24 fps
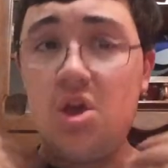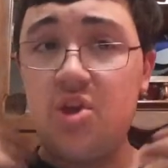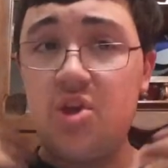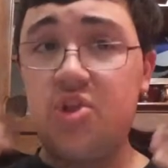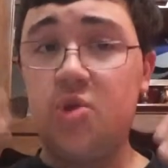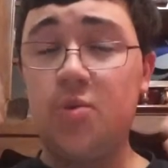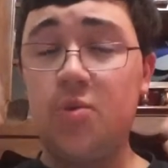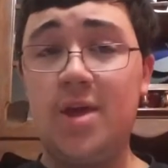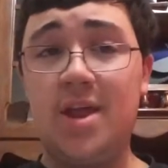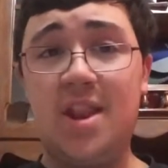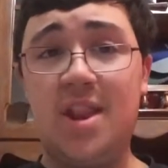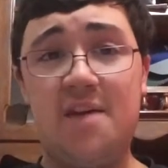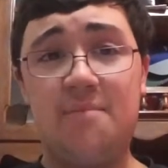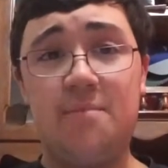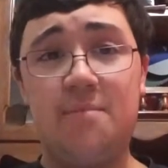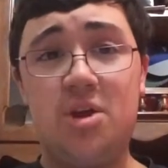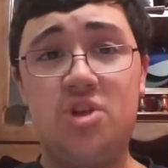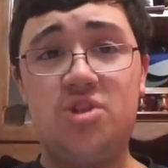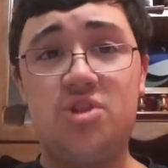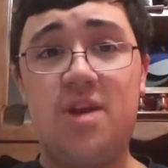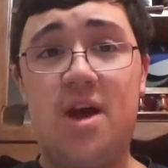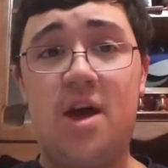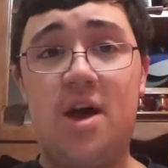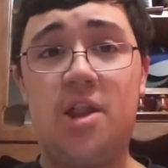so he didn't have
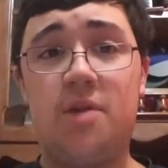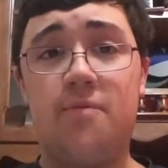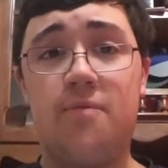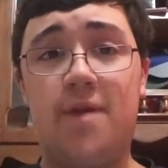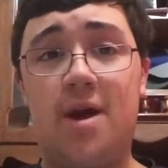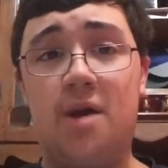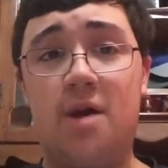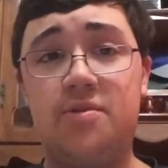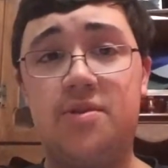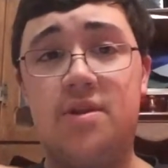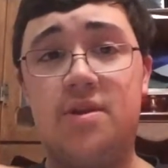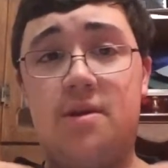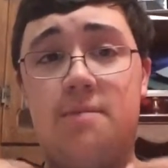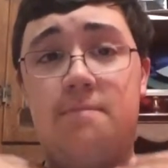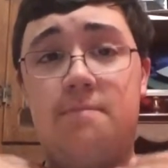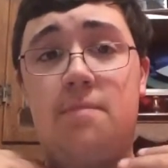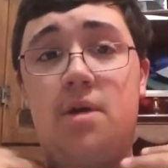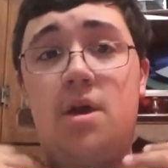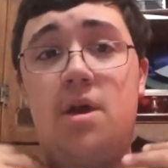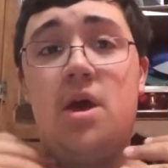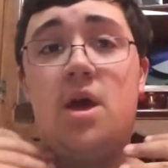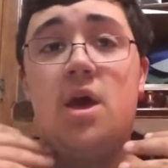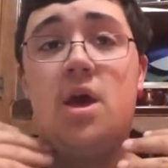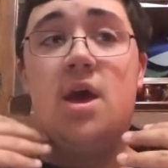much talent around him.